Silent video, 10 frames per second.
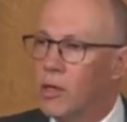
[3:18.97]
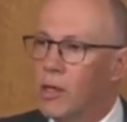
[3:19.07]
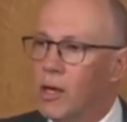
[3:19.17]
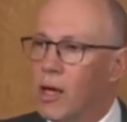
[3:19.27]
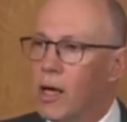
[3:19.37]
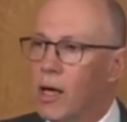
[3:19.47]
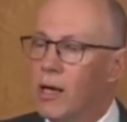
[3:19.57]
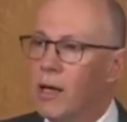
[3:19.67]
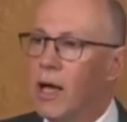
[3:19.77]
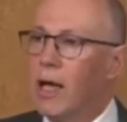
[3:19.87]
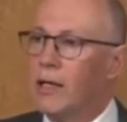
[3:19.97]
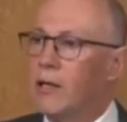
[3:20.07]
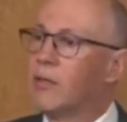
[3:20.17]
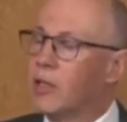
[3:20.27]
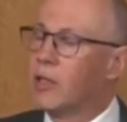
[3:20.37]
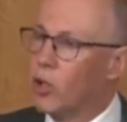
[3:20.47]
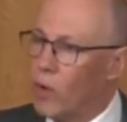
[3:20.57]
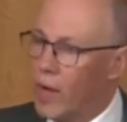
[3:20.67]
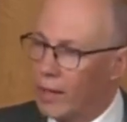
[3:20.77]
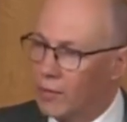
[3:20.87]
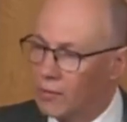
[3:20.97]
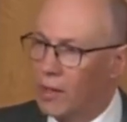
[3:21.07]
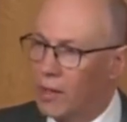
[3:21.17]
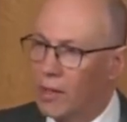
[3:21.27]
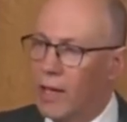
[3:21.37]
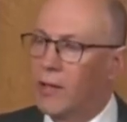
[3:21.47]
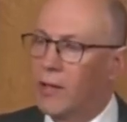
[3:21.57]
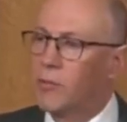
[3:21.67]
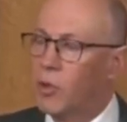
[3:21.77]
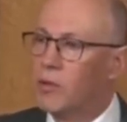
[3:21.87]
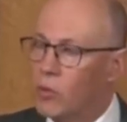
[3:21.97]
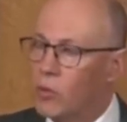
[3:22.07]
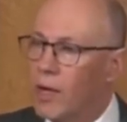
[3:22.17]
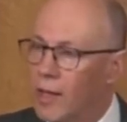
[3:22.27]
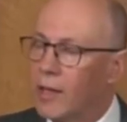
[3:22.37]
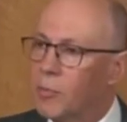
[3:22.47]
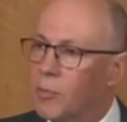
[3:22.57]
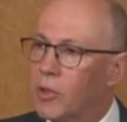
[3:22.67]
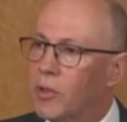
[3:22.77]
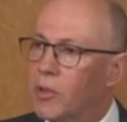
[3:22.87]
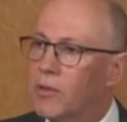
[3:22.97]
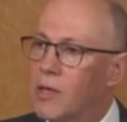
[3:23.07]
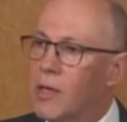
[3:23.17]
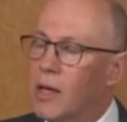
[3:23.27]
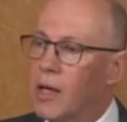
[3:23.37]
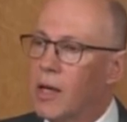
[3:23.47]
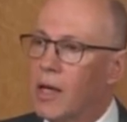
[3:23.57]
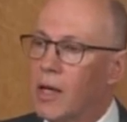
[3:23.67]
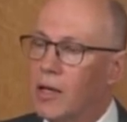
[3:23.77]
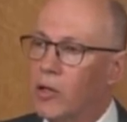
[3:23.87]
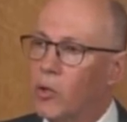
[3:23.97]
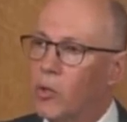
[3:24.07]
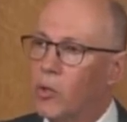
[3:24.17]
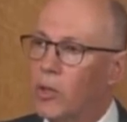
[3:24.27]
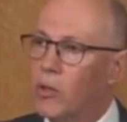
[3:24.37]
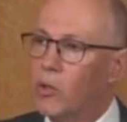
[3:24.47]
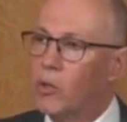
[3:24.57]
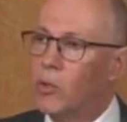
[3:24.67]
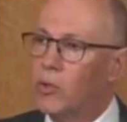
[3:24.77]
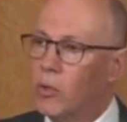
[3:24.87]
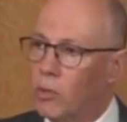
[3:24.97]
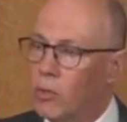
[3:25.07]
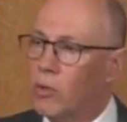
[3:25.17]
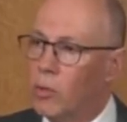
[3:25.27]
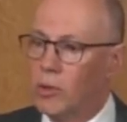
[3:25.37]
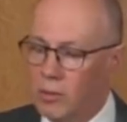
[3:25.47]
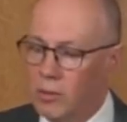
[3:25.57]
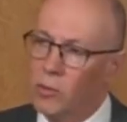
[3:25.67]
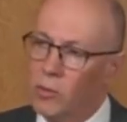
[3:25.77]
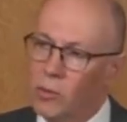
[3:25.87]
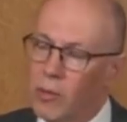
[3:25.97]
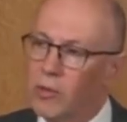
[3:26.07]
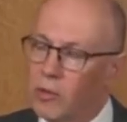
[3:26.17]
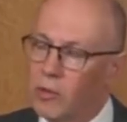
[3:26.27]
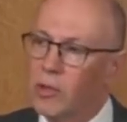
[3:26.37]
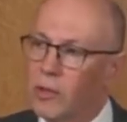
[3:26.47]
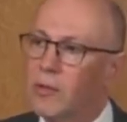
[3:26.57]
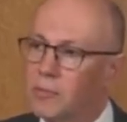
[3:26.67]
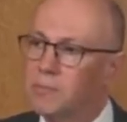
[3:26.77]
and it's the correct experts and the right experts who are able to look at this.